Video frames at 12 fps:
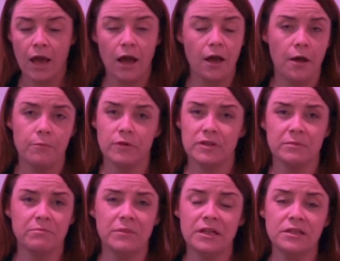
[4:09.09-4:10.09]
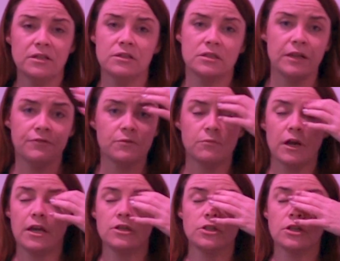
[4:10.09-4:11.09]
There's a million different
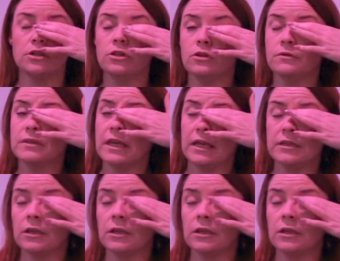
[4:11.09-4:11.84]
ways you can use it.